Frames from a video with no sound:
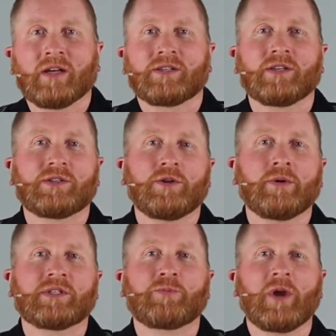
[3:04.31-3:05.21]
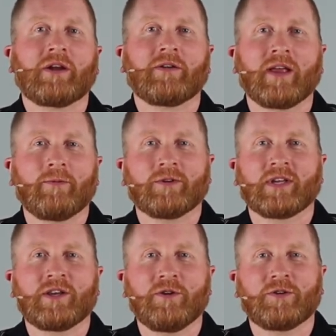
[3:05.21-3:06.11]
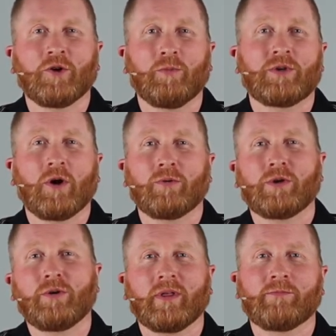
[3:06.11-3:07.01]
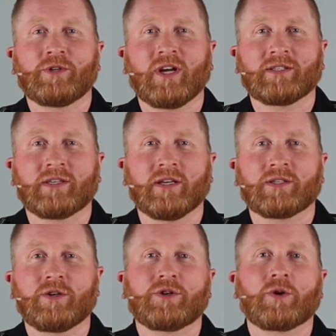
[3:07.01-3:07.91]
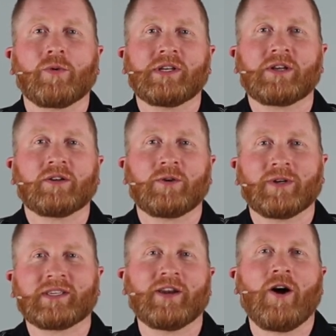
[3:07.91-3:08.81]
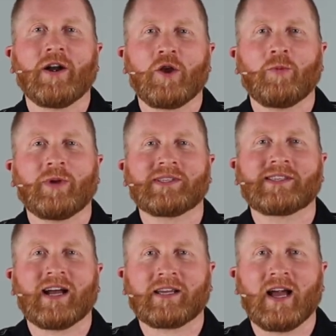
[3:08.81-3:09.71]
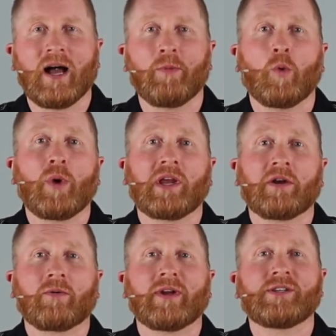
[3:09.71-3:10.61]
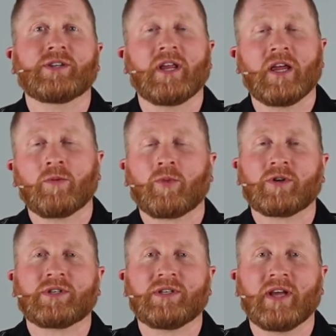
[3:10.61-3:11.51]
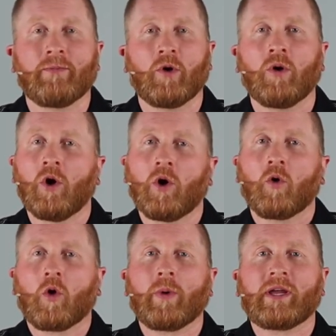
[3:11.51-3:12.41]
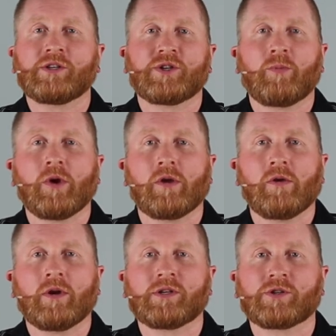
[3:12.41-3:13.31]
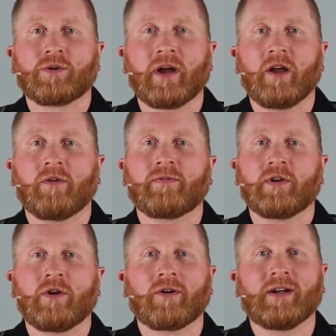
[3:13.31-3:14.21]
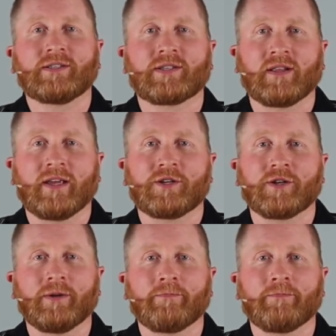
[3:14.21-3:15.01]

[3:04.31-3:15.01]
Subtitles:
Since doing speaker demos on YouTube don't do them justice, you should reach out to us at audiobiz.com and we can arrange an in-person demo, or we can ship you a unit to try out for your installation.